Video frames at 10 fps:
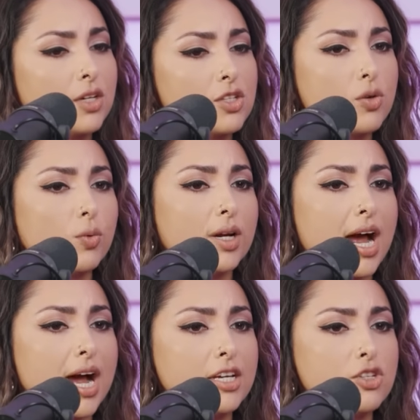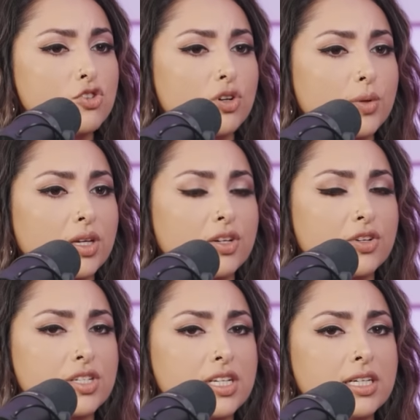So what I struggle with
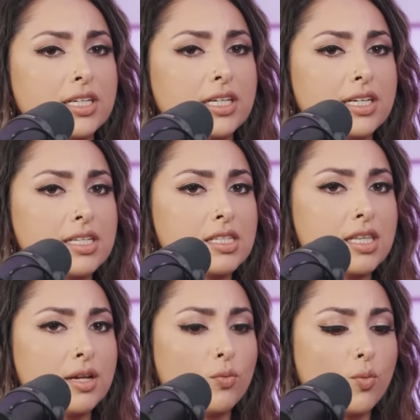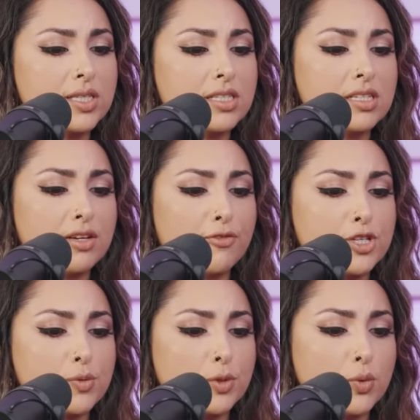understanding is then what's the
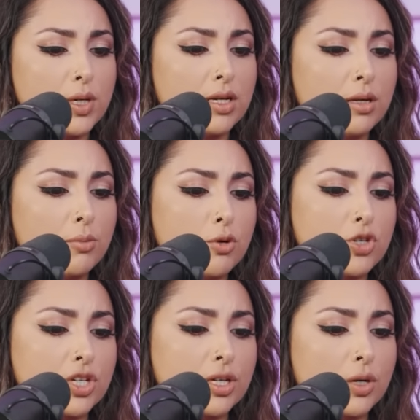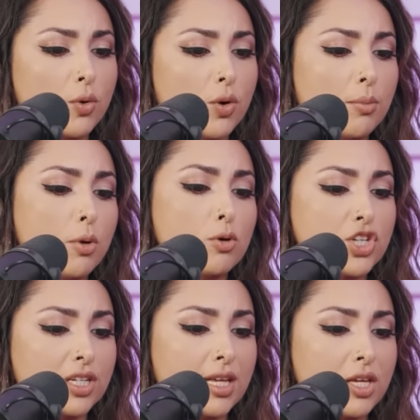difference between an emotion or
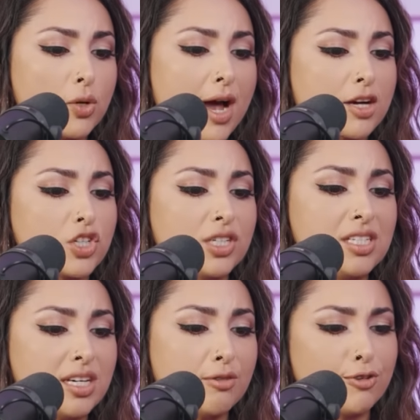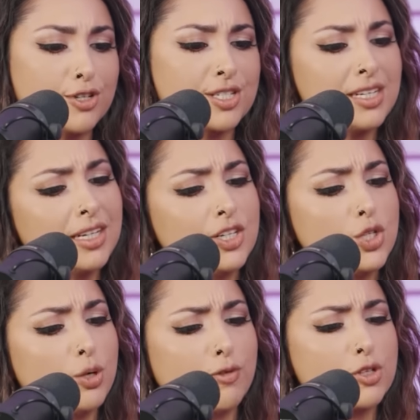emotion that you actually did versus didn't
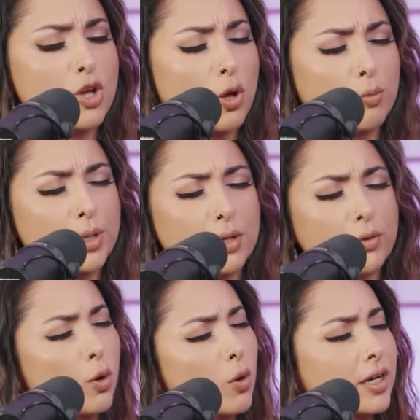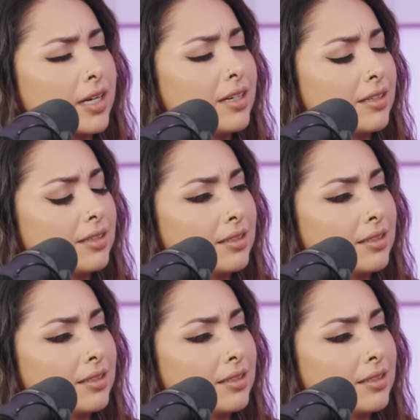do if it's all being recorded?